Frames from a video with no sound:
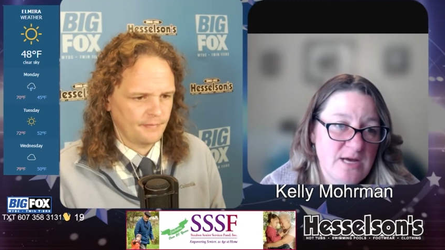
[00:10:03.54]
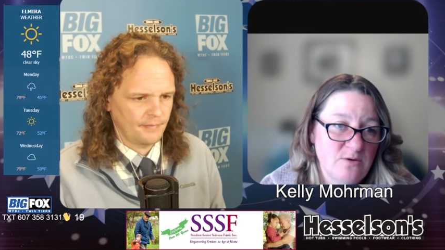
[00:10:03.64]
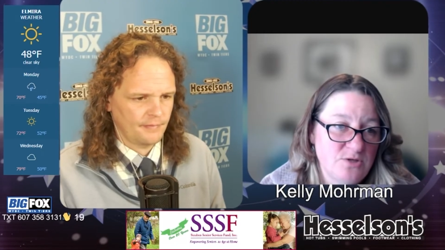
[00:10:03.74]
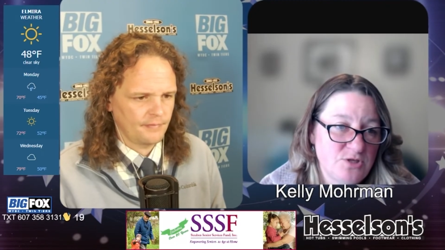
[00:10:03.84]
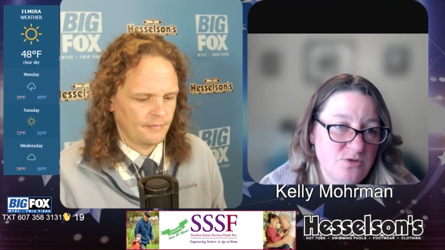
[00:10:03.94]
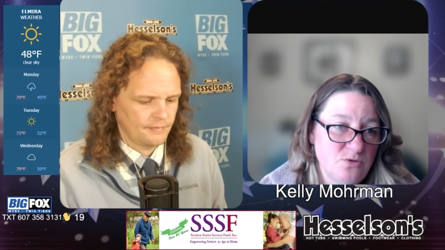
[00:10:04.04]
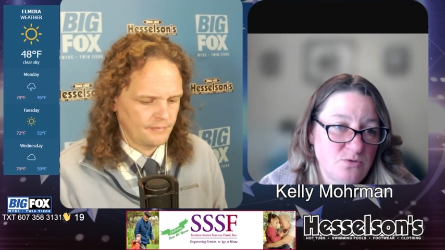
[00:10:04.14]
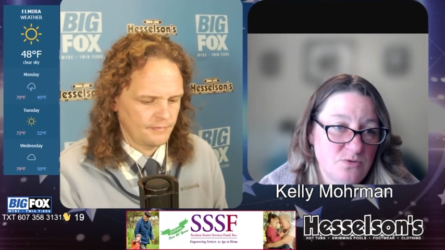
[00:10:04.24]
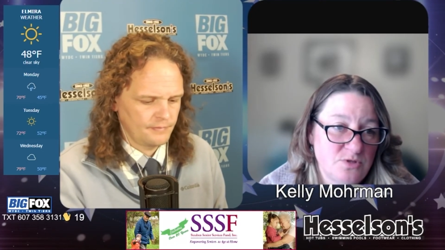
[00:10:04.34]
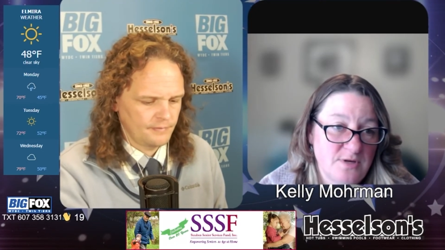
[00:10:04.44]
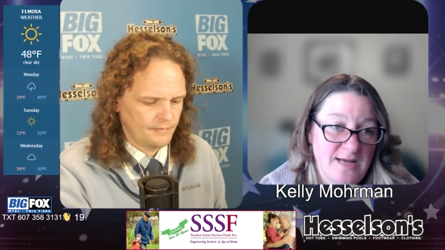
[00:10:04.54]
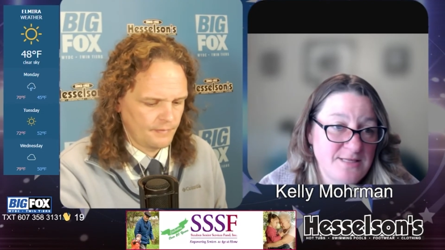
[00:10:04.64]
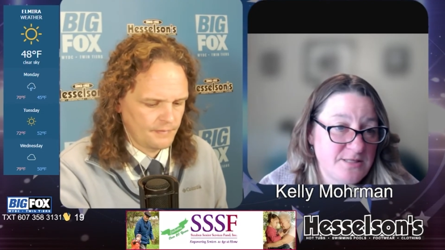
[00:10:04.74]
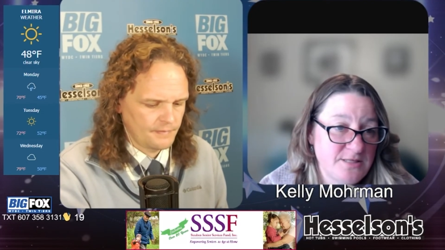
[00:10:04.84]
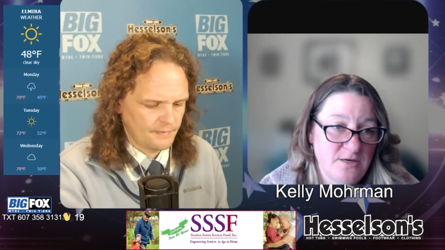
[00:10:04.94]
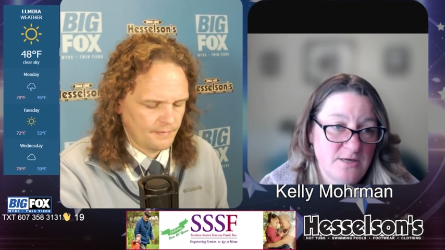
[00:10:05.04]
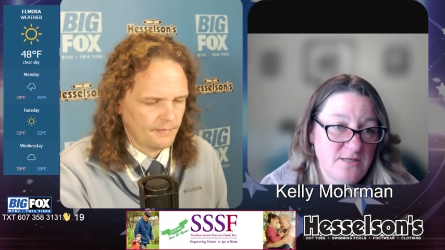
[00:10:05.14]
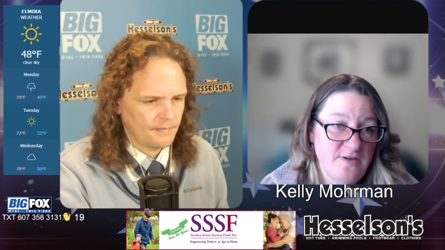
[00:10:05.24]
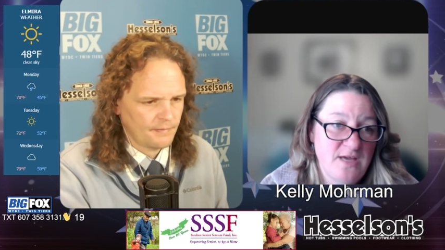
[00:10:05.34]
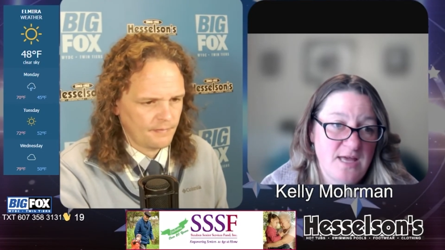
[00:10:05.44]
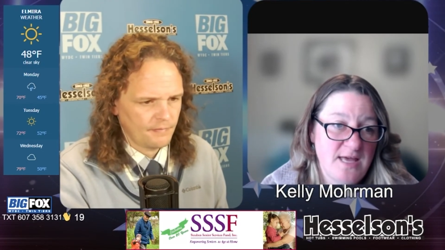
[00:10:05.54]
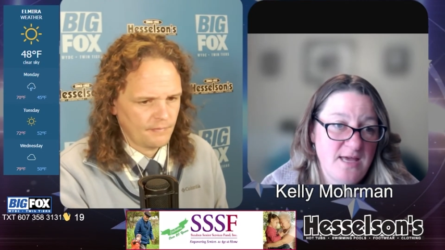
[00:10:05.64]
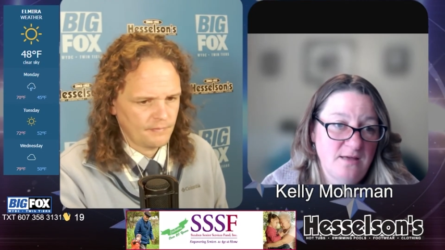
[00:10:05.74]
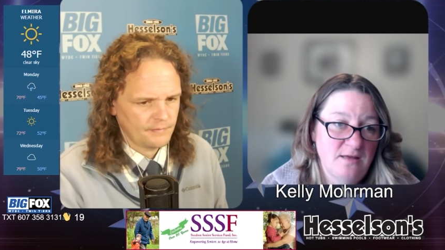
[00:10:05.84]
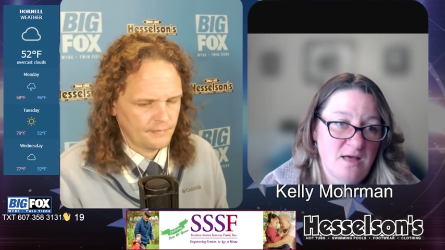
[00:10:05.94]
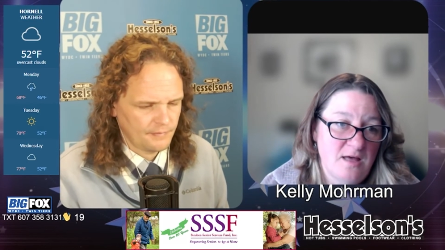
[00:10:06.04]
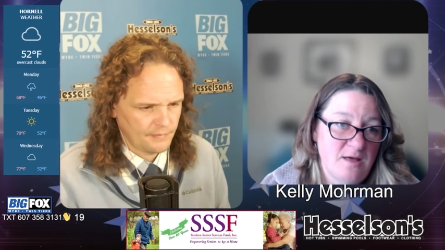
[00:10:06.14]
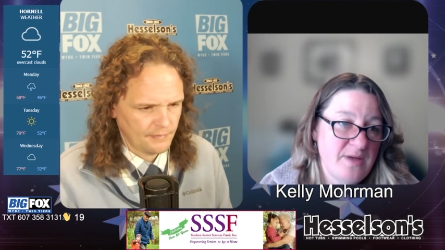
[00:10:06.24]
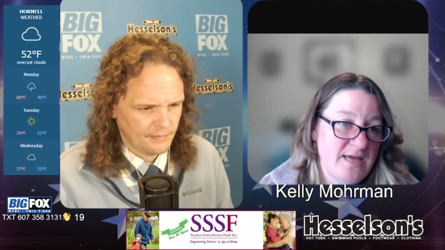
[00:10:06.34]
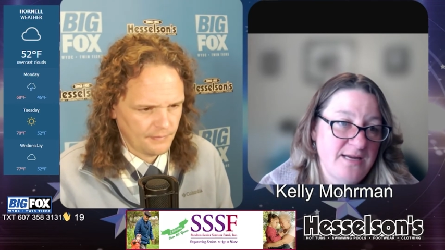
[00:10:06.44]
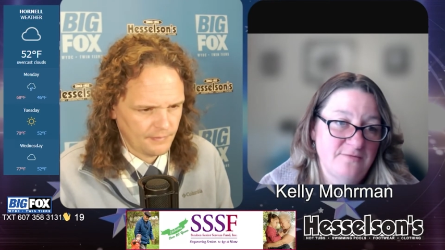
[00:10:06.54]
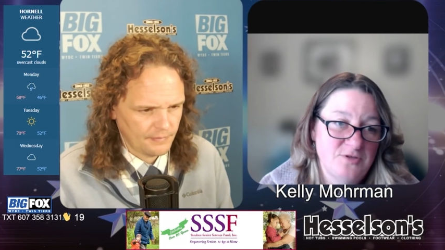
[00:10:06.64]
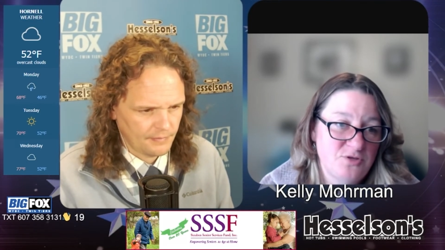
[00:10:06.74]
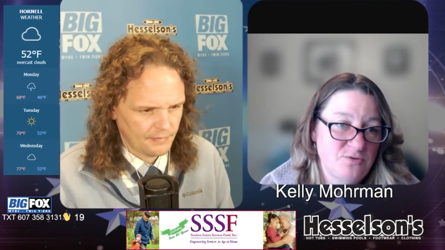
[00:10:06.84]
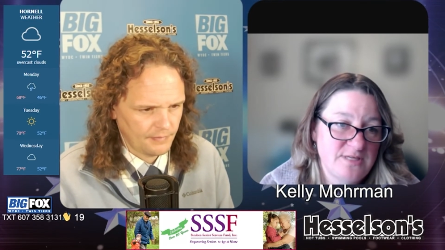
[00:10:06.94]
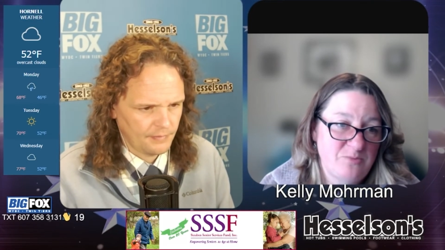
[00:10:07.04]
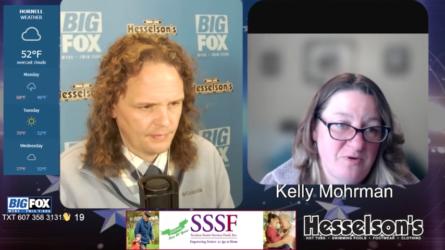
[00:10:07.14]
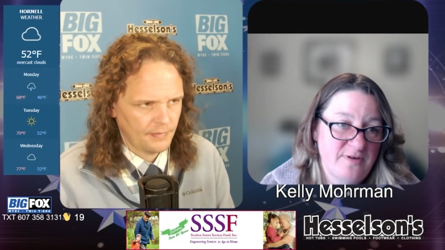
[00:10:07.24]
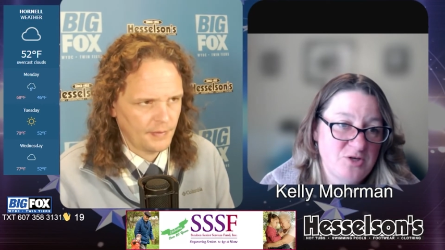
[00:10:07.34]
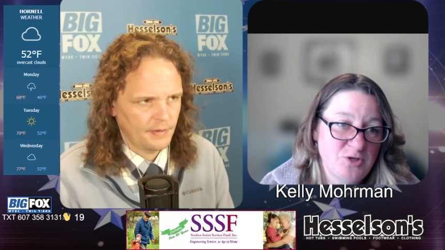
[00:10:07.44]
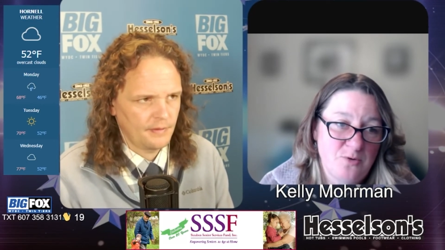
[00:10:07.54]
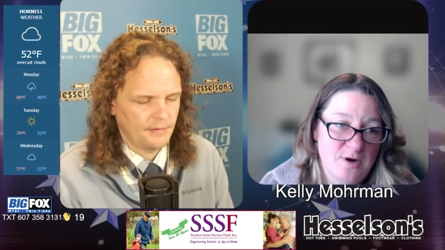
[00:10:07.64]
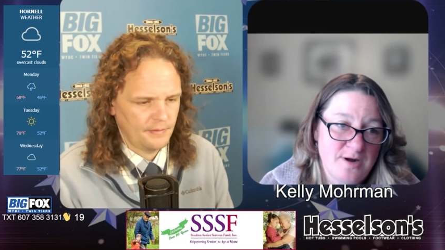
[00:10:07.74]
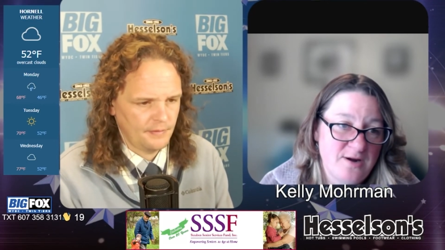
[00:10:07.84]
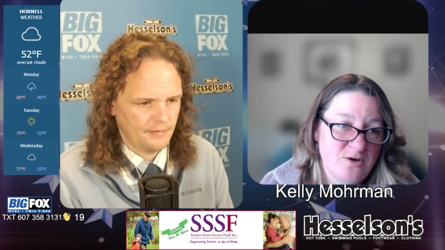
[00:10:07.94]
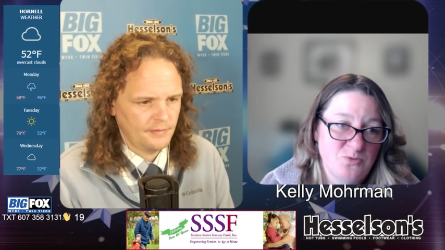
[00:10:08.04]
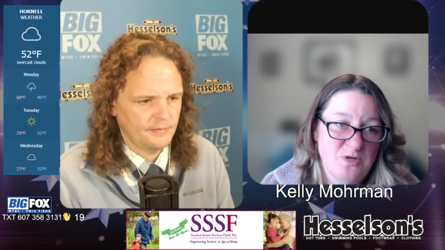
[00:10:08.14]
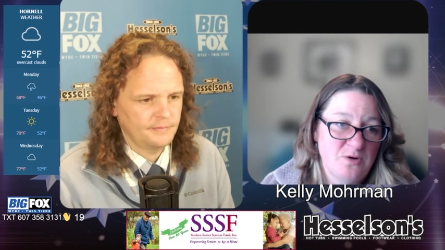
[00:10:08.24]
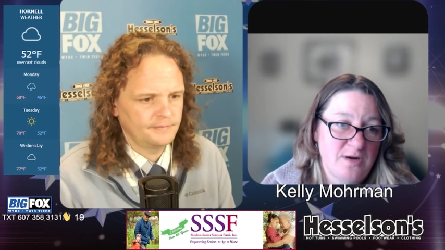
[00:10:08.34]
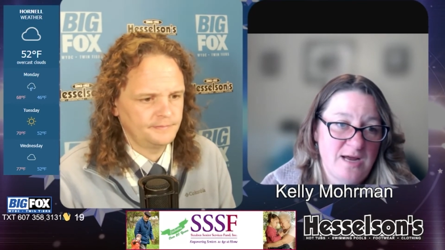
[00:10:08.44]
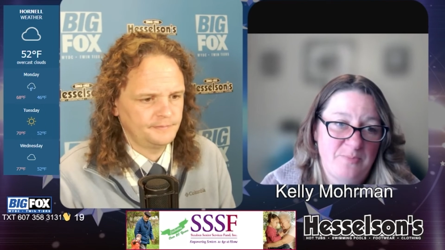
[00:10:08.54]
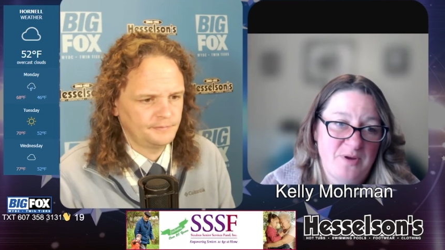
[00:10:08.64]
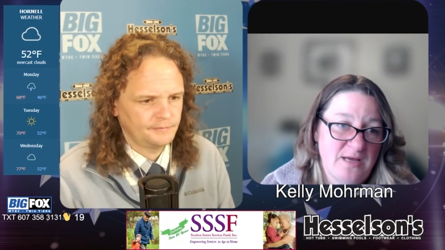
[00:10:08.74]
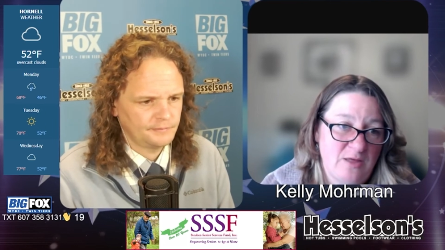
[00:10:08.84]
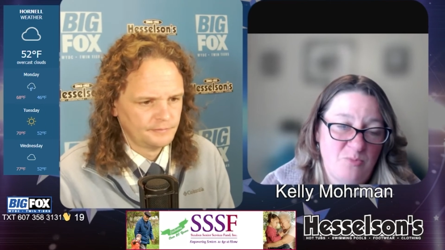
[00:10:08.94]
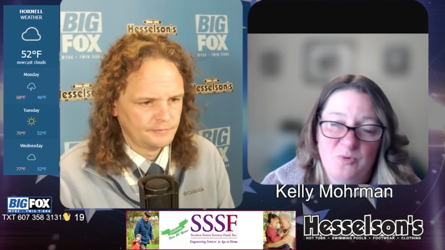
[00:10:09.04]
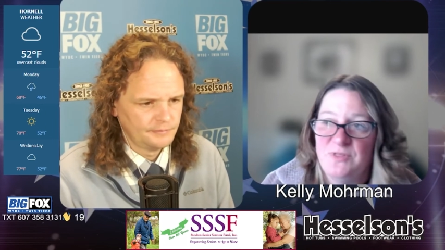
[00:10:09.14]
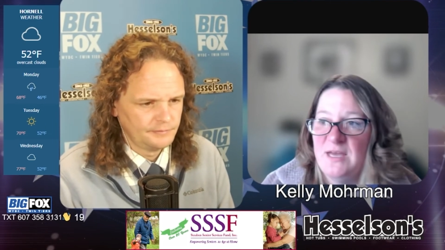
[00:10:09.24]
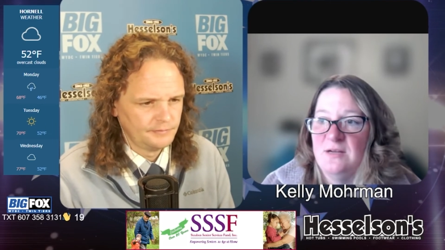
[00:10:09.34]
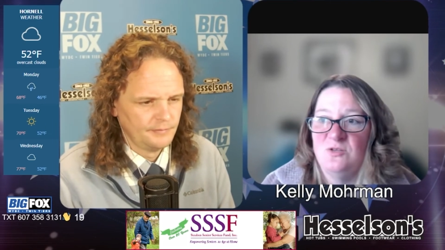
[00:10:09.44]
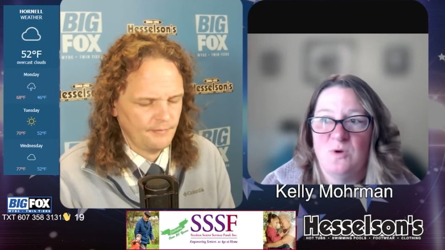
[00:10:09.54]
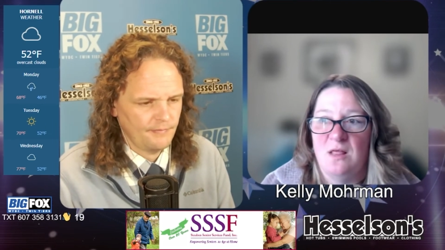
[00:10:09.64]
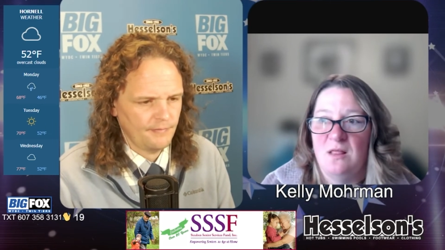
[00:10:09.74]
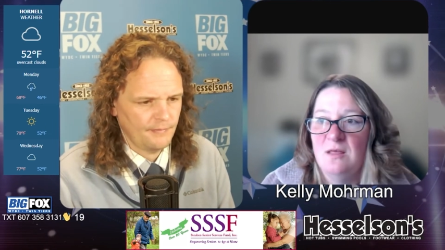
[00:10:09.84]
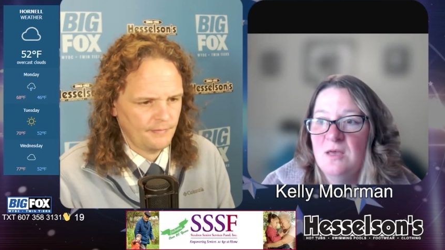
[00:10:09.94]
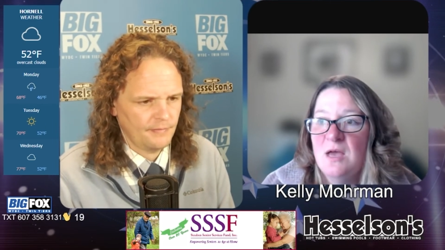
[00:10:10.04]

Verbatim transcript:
Speaker 1: out to, to us here at the V A, um, any of the suicide prevention coordinators. We are happy to help with that as well.